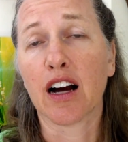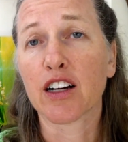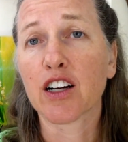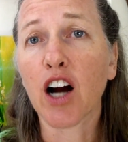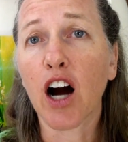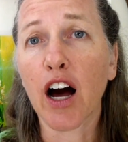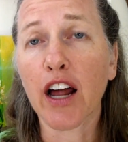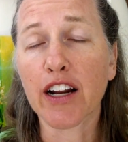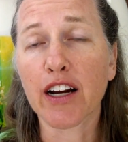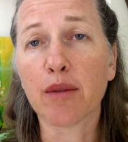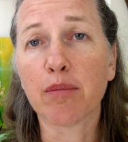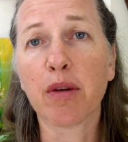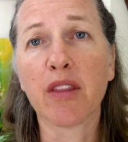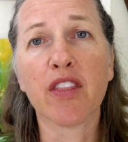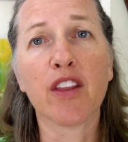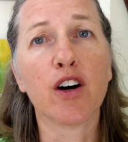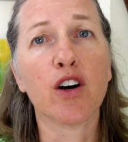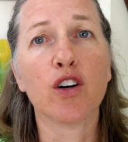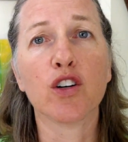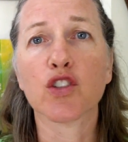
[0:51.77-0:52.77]
caught up
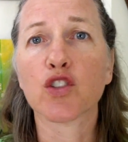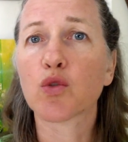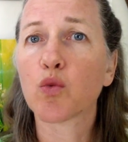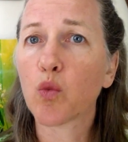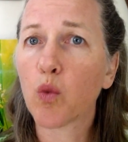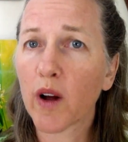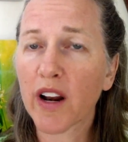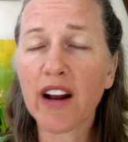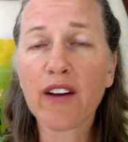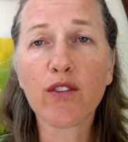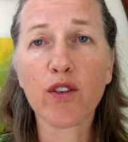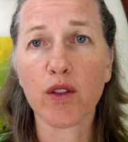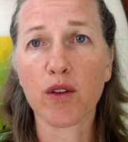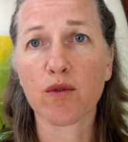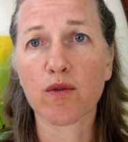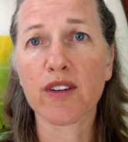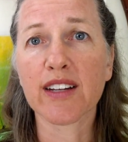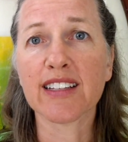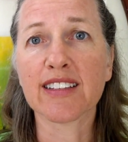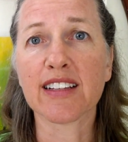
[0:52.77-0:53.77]
in those, whatever the
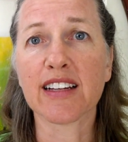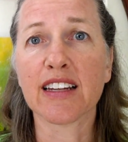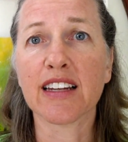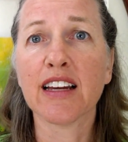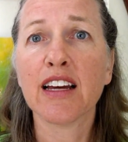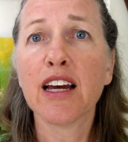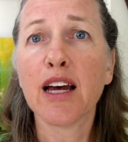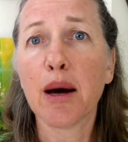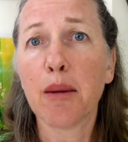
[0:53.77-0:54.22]
reason.